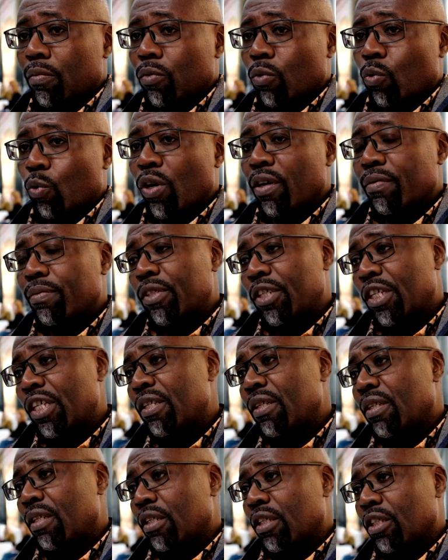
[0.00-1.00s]
we have
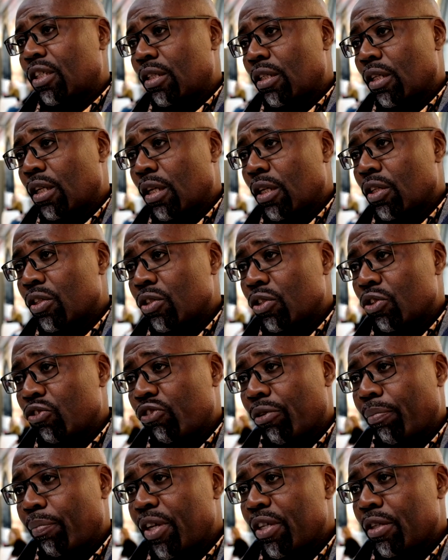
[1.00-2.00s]
seen that
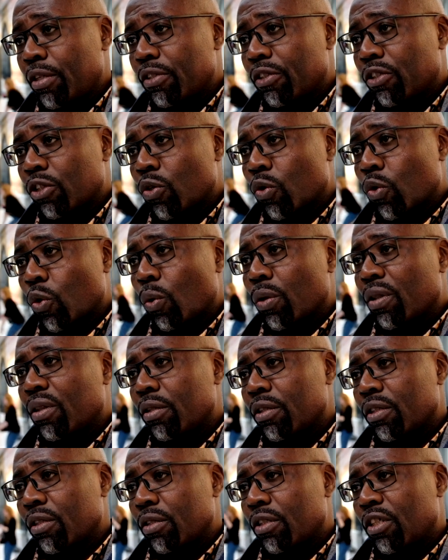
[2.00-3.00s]
tremendous growth
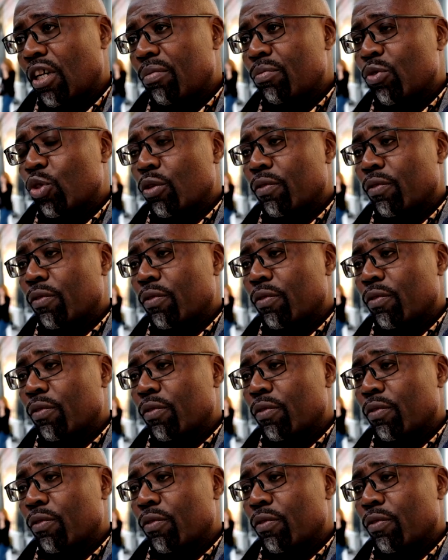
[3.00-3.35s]
in terms